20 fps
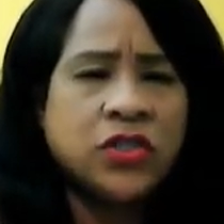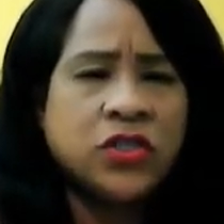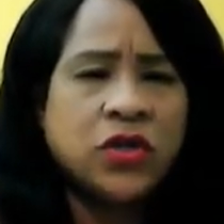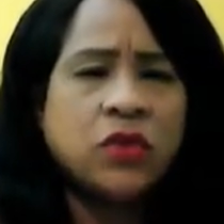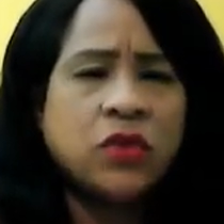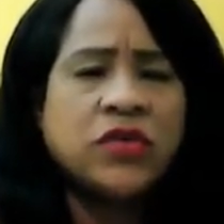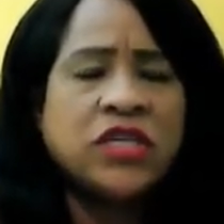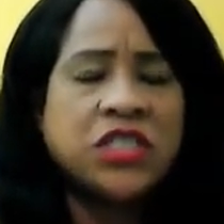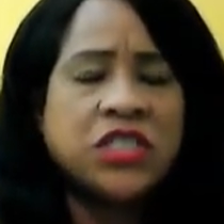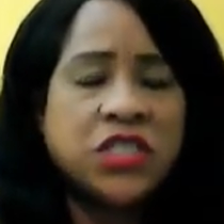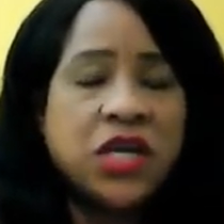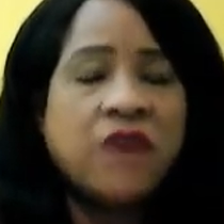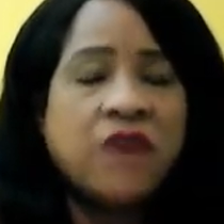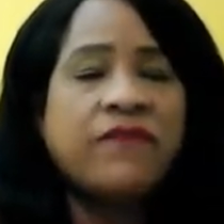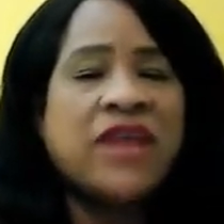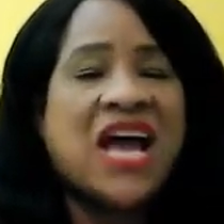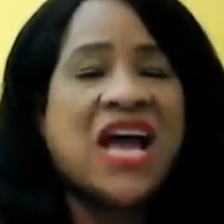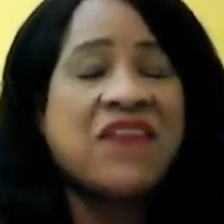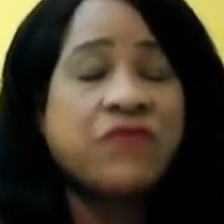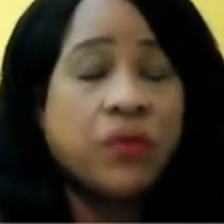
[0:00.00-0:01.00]
So the shelf
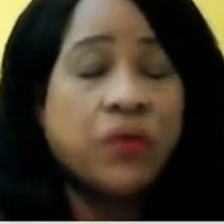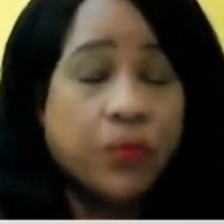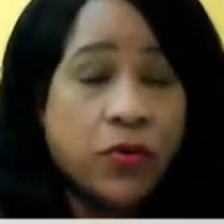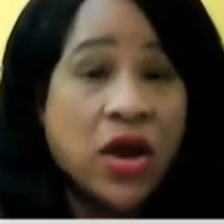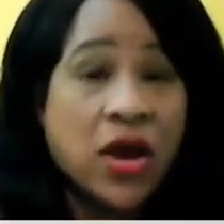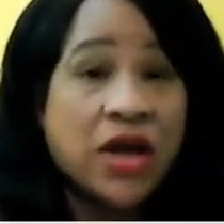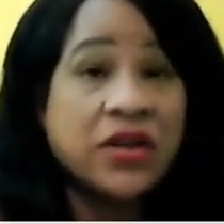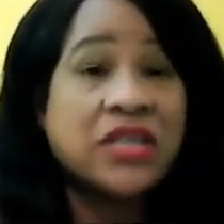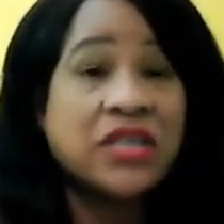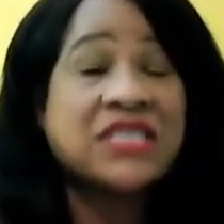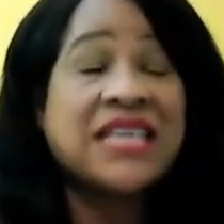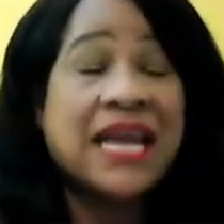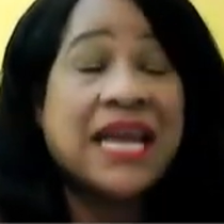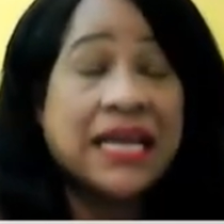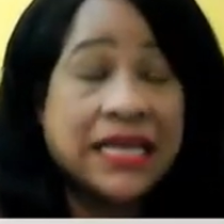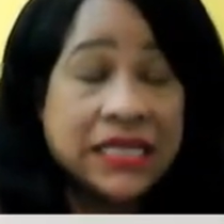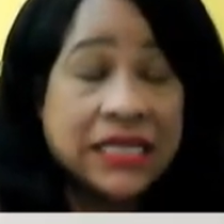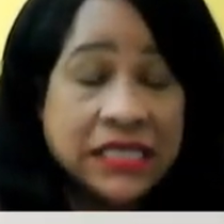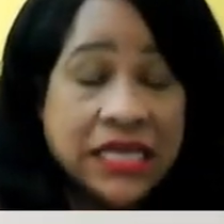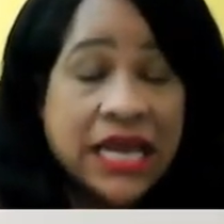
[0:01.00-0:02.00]
life of products that
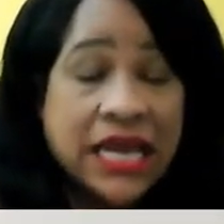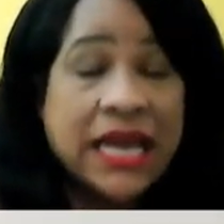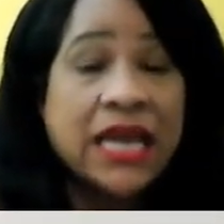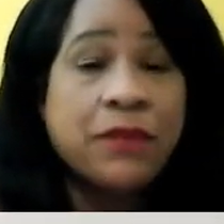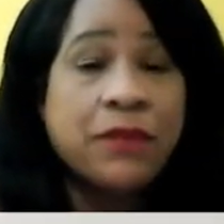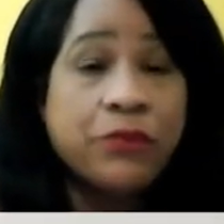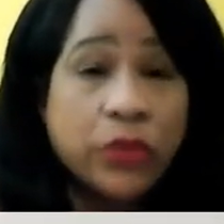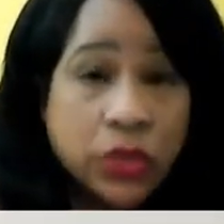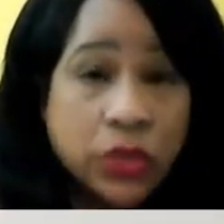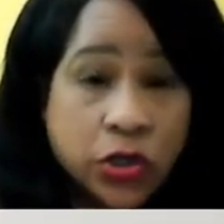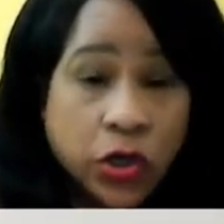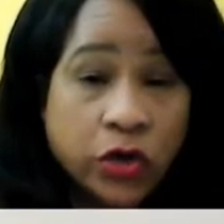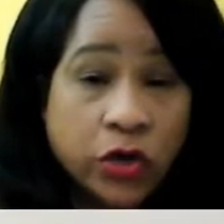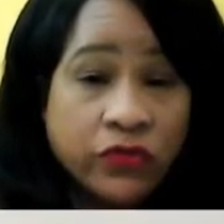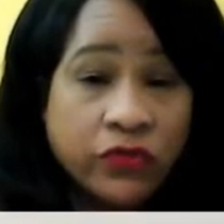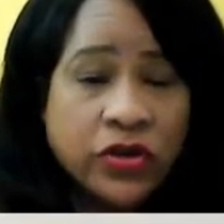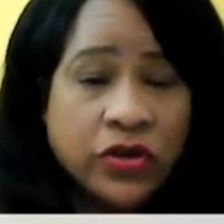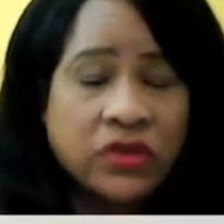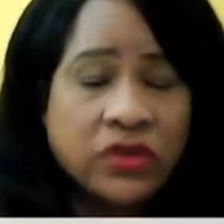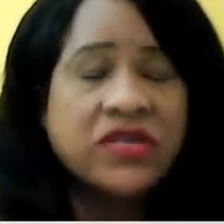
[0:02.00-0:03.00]
contain
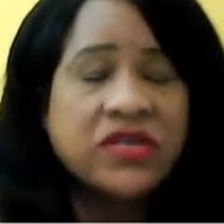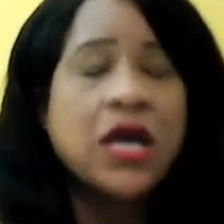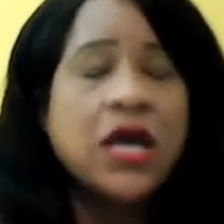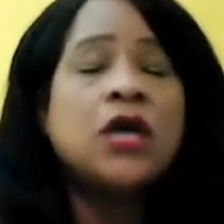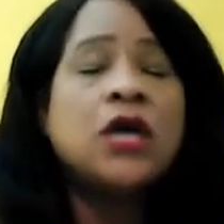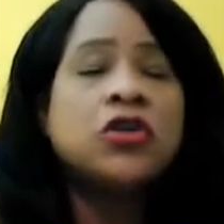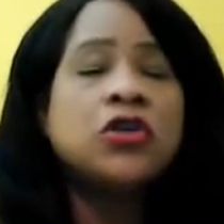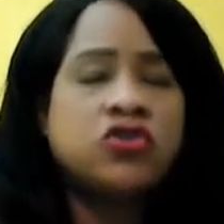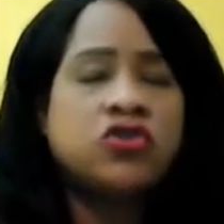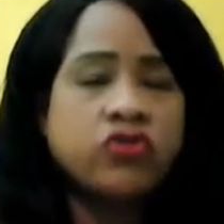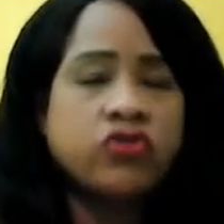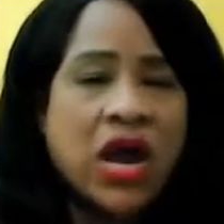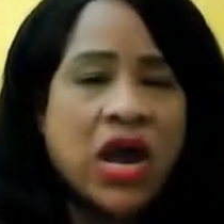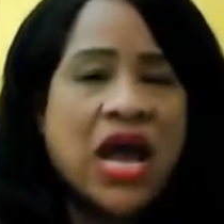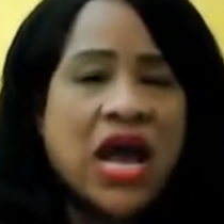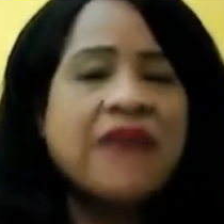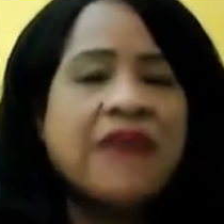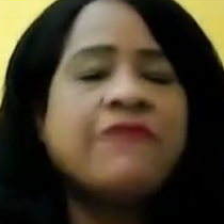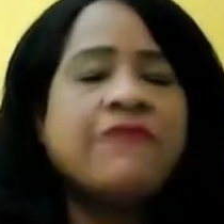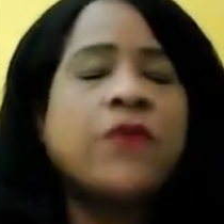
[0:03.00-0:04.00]
preservatives
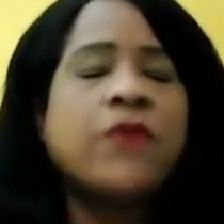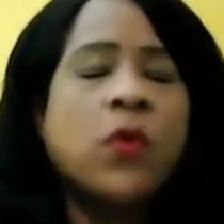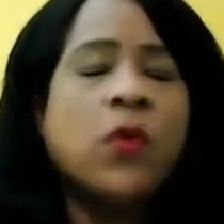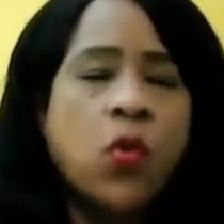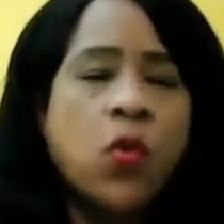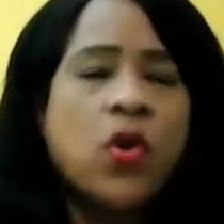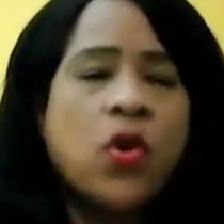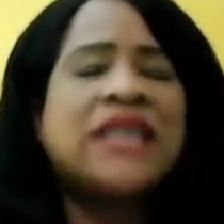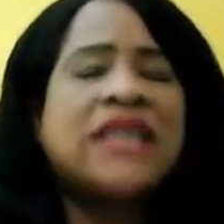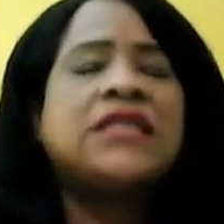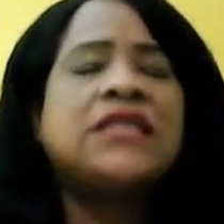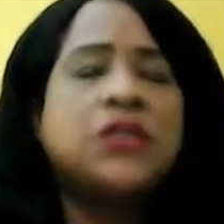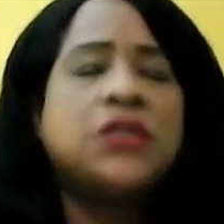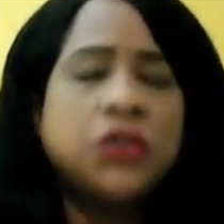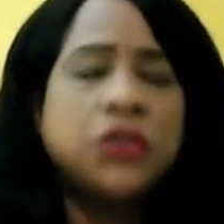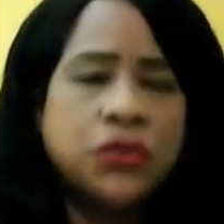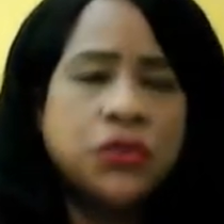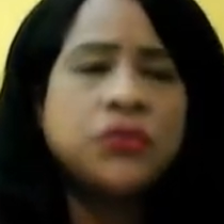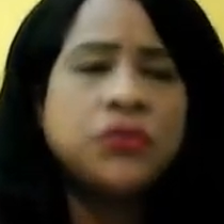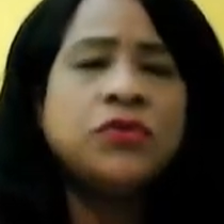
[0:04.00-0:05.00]
strive for 1 to
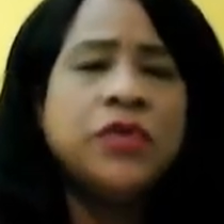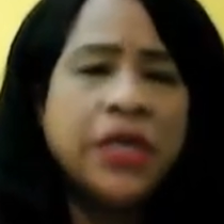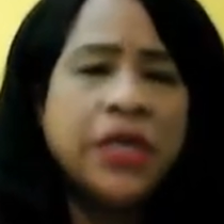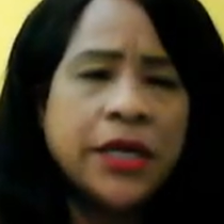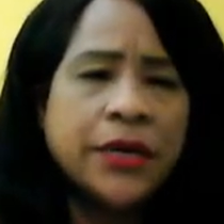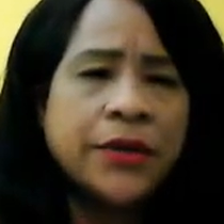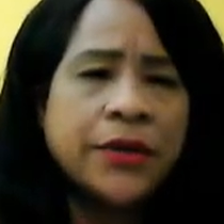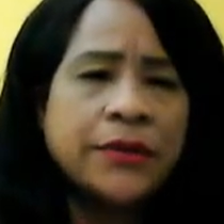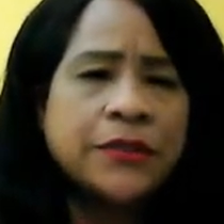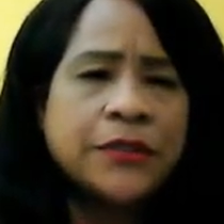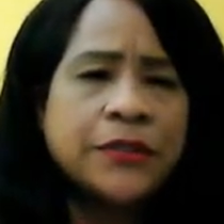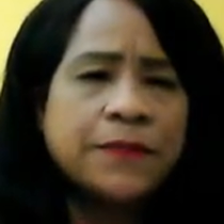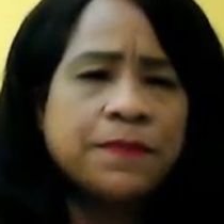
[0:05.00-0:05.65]
2 years.